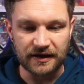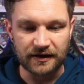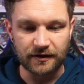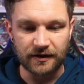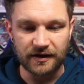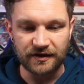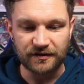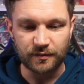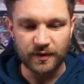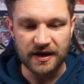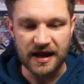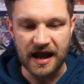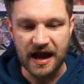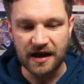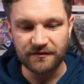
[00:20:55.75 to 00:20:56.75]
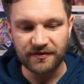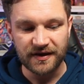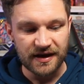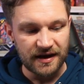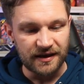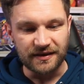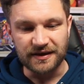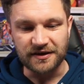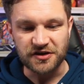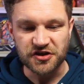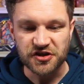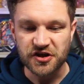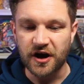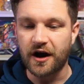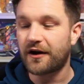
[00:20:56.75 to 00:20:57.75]
guys, we have the
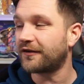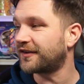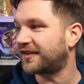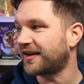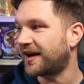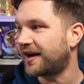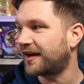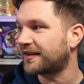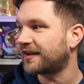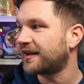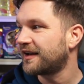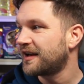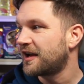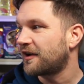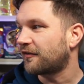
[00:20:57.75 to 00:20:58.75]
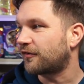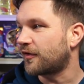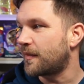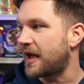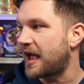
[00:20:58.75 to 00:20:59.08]
Charizard from